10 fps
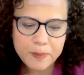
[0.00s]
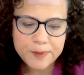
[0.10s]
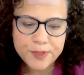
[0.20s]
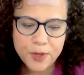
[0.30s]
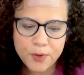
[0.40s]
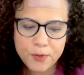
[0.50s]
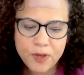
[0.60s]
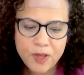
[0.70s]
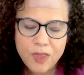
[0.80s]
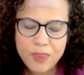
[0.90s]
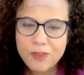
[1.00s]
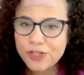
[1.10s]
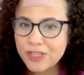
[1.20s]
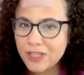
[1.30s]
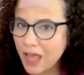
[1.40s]
So
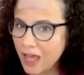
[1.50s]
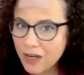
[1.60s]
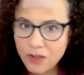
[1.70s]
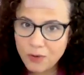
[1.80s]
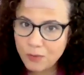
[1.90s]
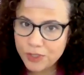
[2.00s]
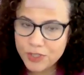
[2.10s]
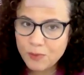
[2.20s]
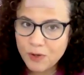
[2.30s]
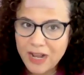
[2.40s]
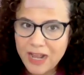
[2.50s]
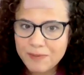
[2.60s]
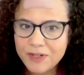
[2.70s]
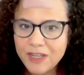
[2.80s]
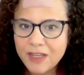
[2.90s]
there's a lot of coalition work
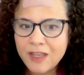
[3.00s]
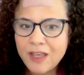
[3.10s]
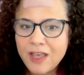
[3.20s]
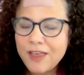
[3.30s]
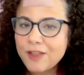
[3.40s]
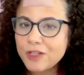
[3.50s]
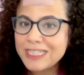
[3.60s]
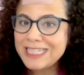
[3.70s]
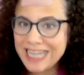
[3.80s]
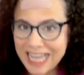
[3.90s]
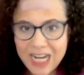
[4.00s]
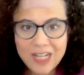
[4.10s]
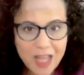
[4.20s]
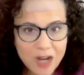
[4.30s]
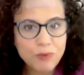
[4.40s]
happening. There's not
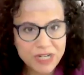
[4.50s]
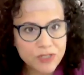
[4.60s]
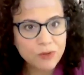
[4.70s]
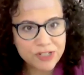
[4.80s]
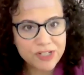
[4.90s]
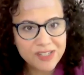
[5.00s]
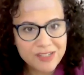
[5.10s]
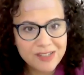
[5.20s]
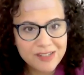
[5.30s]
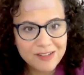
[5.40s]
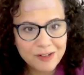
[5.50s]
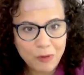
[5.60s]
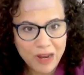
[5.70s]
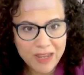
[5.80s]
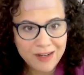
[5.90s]
a lot of resources,
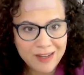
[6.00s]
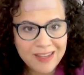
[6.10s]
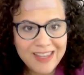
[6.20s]
right?